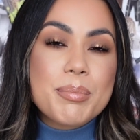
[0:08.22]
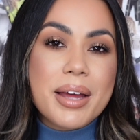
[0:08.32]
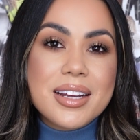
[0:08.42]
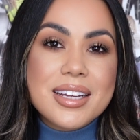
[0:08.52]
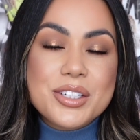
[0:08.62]

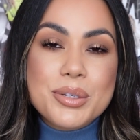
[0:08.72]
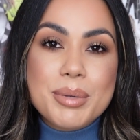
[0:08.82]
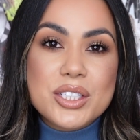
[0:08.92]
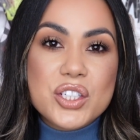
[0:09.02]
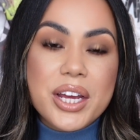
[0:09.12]
back to
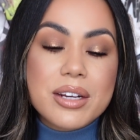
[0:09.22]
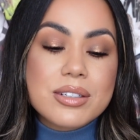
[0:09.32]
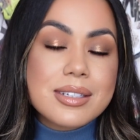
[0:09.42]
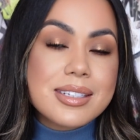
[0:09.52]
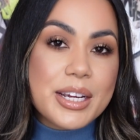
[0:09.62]
my
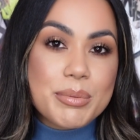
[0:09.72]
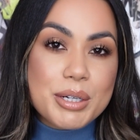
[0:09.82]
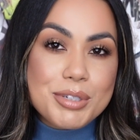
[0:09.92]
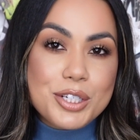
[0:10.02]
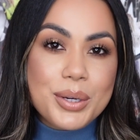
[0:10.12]
channel. Today we're
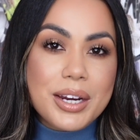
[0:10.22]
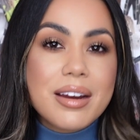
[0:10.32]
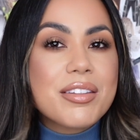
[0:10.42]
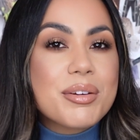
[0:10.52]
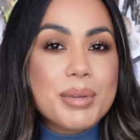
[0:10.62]
going to be doing
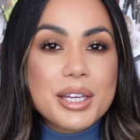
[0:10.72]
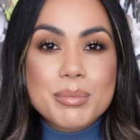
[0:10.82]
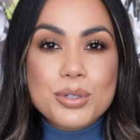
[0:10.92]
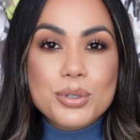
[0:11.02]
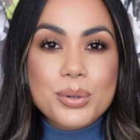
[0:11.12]
another
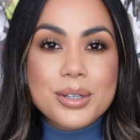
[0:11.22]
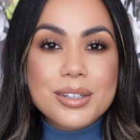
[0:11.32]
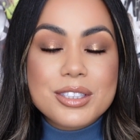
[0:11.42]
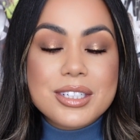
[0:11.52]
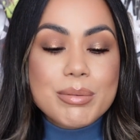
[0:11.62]
makeup
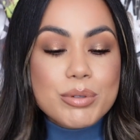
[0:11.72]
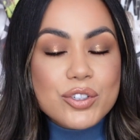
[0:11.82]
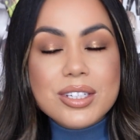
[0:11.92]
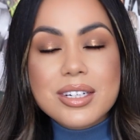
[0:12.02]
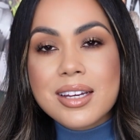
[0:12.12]
tutorial. Today we're
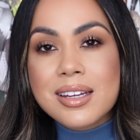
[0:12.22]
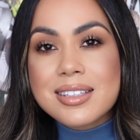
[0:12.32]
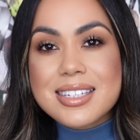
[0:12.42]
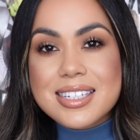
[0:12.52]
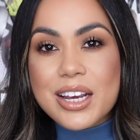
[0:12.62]
just going to
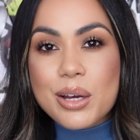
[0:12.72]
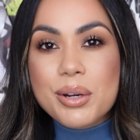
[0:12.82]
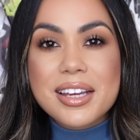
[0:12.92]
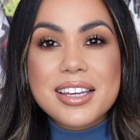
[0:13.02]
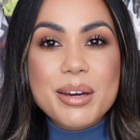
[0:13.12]
sit
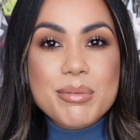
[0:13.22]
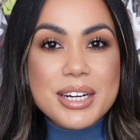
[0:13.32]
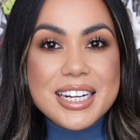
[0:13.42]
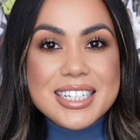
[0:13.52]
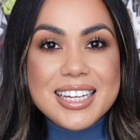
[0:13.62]
down, get
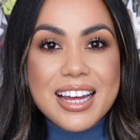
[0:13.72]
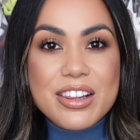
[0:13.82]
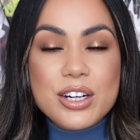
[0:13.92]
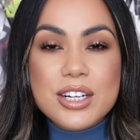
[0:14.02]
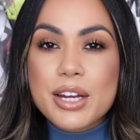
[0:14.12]
ready
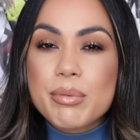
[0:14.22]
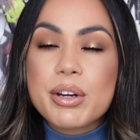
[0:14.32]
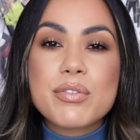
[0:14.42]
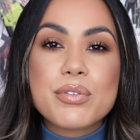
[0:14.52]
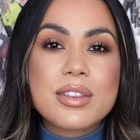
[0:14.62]
together, get
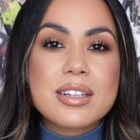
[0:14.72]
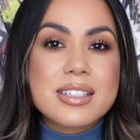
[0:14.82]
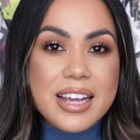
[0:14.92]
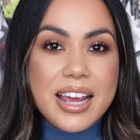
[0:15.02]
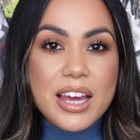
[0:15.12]
ready for the
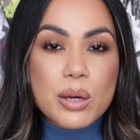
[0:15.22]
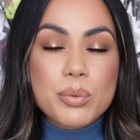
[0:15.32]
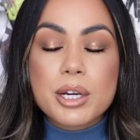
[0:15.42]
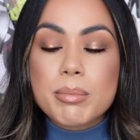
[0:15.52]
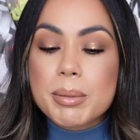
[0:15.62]
day.
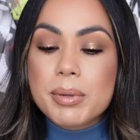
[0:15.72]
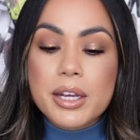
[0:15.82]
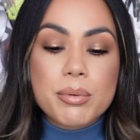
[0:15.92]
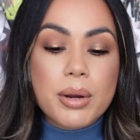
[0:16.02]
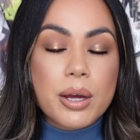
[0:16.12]
We're going to be
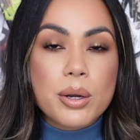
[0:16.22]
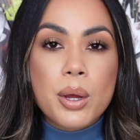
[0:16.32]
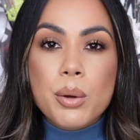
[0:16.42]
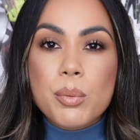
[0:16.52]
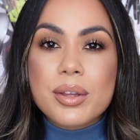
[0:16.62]
playing around
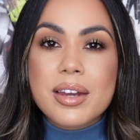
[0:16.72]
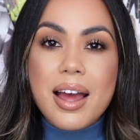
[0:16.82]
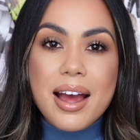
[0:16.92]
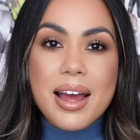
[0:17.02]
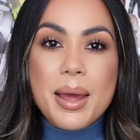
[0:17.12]
with an
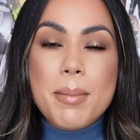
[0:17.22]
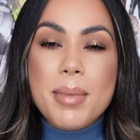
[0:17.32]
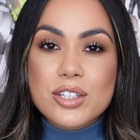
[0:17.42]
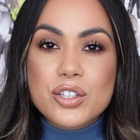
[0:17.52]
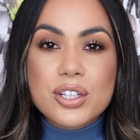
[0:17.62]
Eye
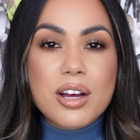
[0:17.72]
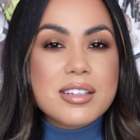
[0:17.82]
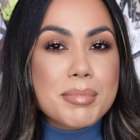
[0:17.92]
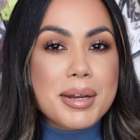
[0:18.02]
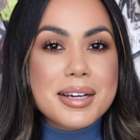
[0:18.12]
Magic
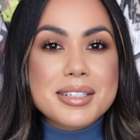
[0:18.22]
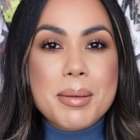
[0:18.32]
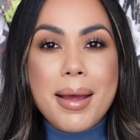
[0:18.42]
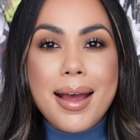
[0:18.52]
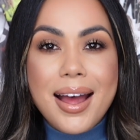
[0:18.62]
Cosmetics
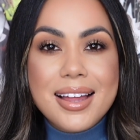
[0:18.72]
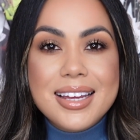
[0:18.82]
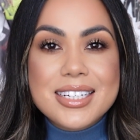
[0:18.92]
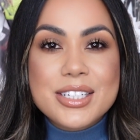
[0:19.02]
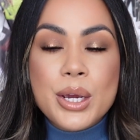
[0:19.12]

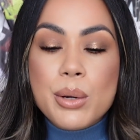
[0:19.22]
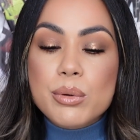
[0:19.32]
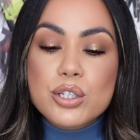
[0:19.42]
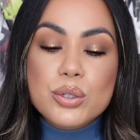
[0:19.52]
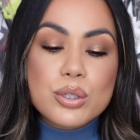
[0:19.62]
palette.
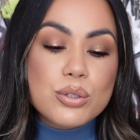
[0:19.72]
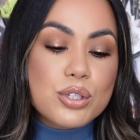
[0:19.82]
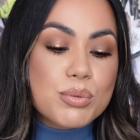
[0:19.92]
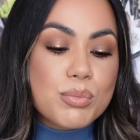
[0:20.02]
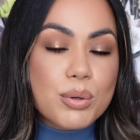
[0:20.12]
We're going to do a little
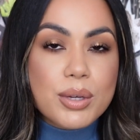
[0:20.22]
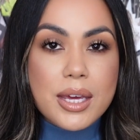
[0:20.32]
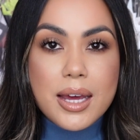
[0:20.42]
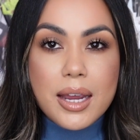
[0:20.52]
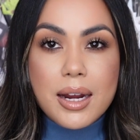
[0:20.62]

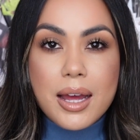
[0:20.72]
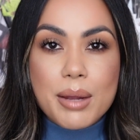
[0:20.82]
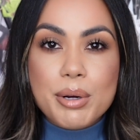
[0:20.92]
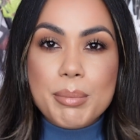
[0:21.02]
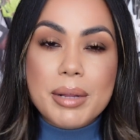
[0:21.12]
smoky kind of eye.
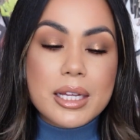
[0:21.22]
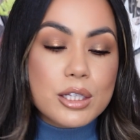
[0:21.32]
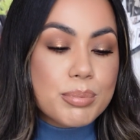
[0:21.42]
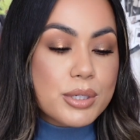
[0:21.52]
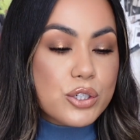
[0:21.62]
We're going to apply a
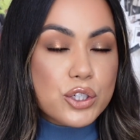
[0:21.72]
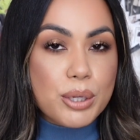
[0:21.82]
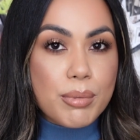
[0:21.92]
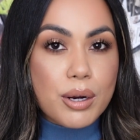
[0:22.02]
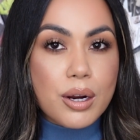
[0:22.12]
little bit of
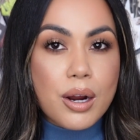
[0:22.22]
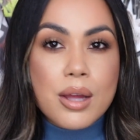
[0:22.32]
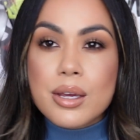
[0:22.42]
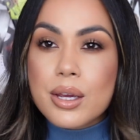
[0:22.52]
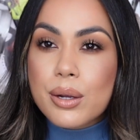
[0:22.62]
shimmer.
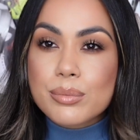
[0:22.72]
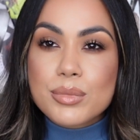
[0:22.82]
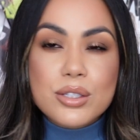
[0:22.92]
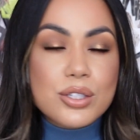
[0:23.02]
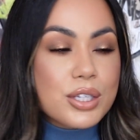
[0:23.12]
You know,
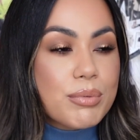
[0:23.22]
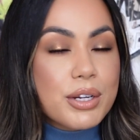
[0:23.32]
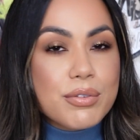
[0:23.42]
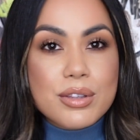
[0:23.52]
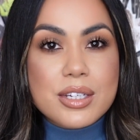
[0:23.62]
just get
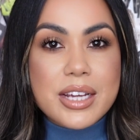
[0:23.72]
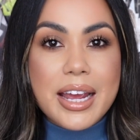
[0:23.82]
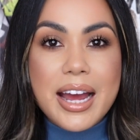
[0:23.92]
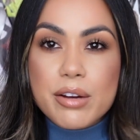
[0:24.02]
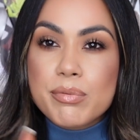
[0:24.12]
ready for the
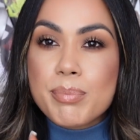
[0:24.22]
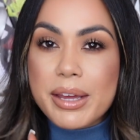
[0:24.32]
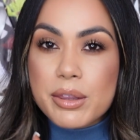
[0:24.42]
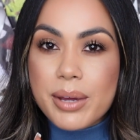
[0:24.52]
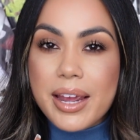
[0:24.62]
day.
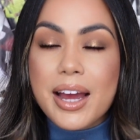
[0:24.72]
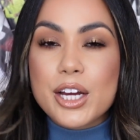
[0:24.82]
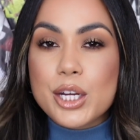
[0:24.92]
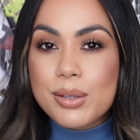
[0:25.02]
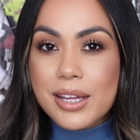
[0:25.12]
By the way,
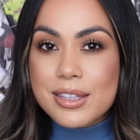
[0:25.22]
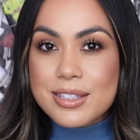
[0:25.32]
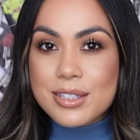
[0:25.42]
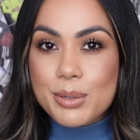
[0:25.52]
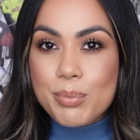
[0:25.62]
how do you like the
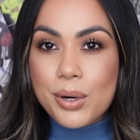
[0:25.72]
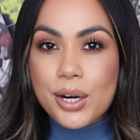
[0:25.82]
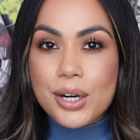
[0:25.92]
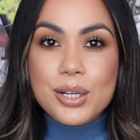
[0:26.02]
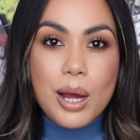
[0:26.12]
center
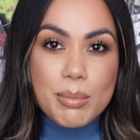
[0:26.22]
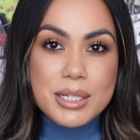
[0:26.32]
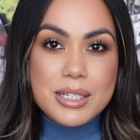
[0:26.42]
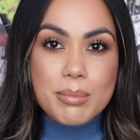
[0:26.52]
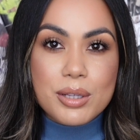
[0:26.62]
part?
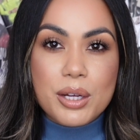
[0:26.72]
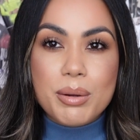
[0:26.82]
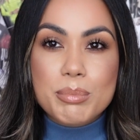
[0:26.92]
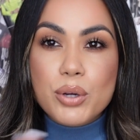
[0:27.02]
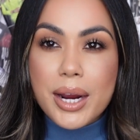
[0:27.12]
Comment down below.
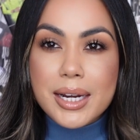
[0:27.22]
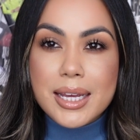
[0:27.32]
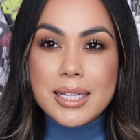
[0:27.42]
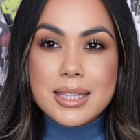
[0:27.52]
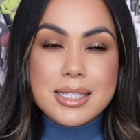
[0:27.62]
I'm trying to
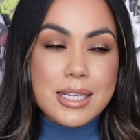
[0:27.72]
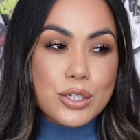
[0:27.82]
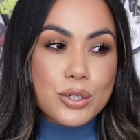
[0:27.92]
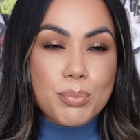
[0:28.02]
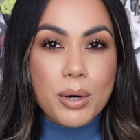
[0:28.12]
get the
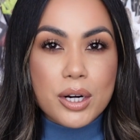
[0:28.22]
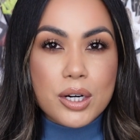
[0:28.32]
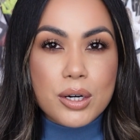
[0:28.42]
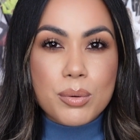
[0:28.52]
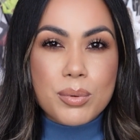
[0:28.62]
center
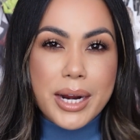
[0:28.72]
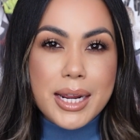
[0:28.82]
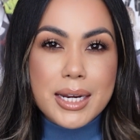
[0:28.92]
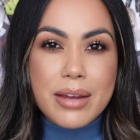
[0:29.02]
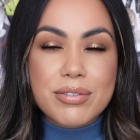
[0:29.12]
part
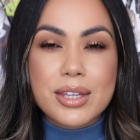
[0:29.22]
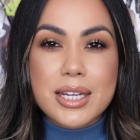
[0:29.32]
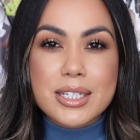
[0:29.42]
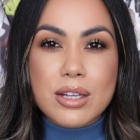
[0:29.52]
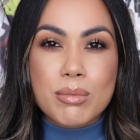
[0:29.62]
right. I feel
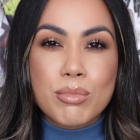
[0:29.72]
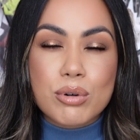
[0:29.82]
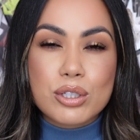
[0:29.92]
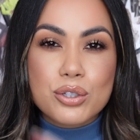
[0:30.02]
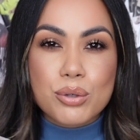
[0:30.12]
like it's
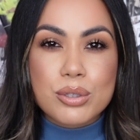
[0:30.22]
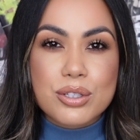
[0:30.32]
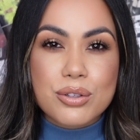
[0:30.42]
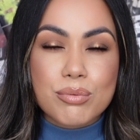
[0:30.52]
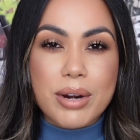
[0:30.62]
more
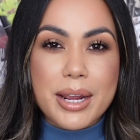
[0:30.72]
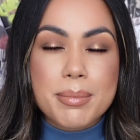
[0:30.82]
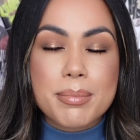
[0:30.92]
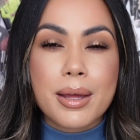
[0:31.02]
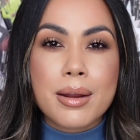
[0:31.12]
towards the
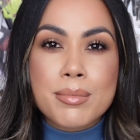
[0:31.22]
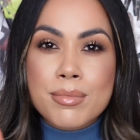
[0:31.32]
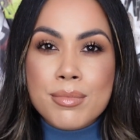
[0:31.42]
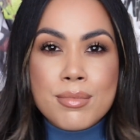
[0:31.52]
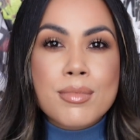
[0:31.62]
right, but
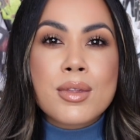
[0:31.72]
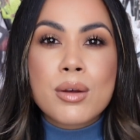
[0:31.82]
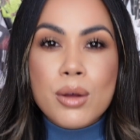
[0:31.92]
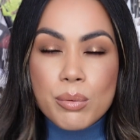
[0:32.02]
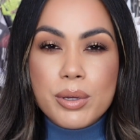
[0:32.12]

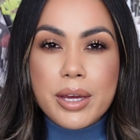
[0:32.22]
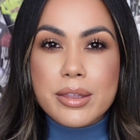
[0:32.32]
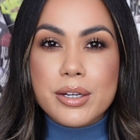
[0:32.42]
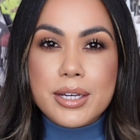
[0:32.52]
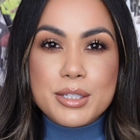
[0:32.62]
we'll get
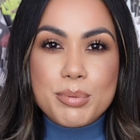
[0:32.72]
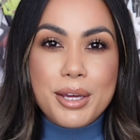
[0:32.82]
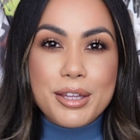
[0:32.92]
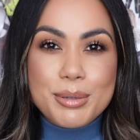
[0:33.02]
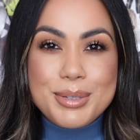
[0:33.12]
there, you guys. We'll
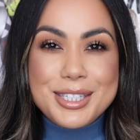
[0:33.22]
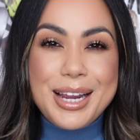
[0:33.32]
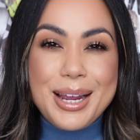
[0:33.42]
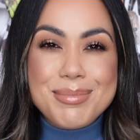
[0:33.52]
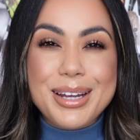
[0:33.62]
get there with
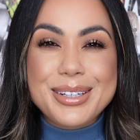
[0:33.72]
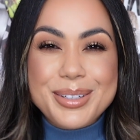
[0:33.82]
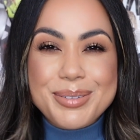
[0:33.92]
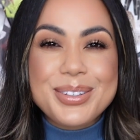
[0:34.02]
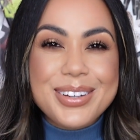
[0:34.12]
time. I
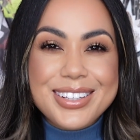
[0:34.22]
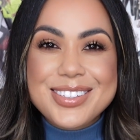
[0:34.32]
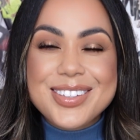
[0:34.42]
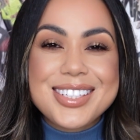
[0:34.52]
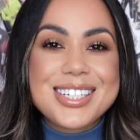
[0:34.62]
hope you all
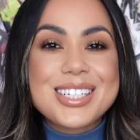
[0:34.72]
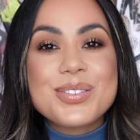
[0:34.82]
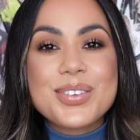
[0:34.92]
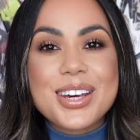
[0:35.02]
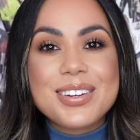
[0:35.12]
enjoyed
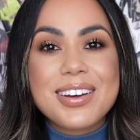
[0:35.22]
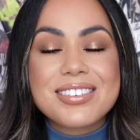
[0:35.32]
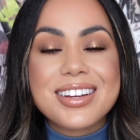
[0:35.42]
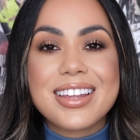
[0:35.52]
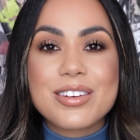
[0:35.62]
today's video.
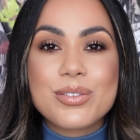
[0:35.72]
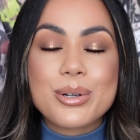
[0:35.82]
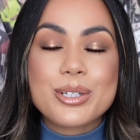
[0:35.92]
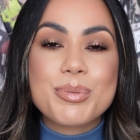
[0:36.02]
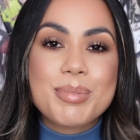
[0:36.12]
Everything, of
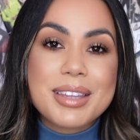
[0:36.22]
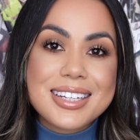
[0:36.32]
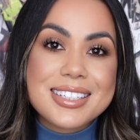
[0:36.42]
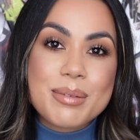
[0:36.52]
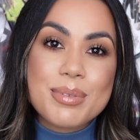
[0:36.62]
course, will be
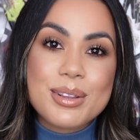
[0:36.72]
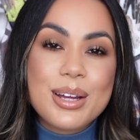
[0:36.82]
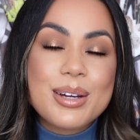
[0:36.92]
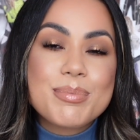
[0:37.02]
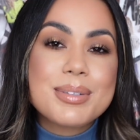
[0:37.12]
linked down
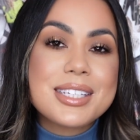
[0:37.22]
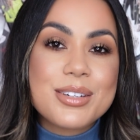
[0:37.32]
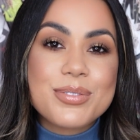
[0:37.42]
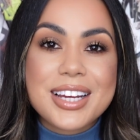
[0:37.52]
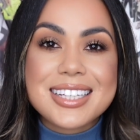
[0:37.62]
below. Please
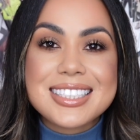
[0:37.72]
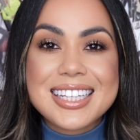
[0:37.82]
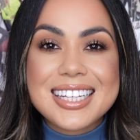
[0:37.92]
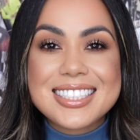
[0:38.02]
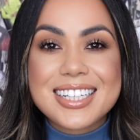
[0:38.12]
don't forget
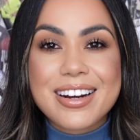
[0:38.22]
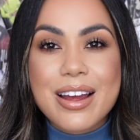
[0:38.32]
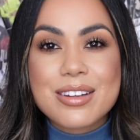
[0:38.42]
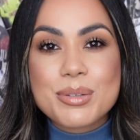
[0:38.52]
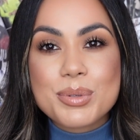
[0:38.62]
to like, share,
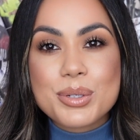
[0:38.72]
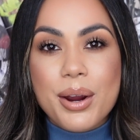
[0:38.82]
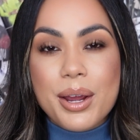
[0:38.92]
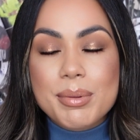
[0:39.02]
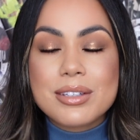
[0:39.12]
and
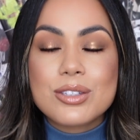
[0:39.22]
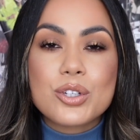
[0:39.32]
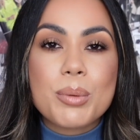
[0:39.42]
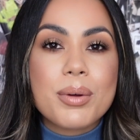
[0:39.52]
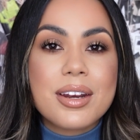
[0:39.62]
subscribe. And let's
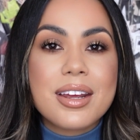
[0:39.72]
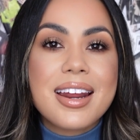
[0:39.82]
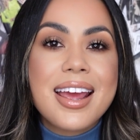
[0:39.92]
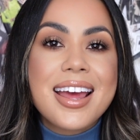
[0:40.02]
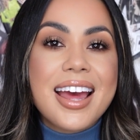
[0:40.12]
jump on
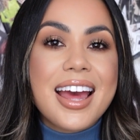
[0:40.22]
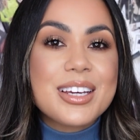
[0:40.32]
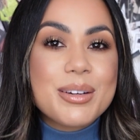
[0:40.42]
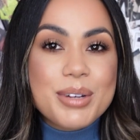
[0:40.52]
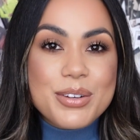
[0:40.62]
in
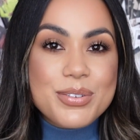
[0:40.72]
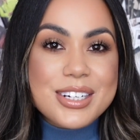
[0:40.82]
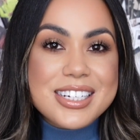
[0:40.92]
and get ready for our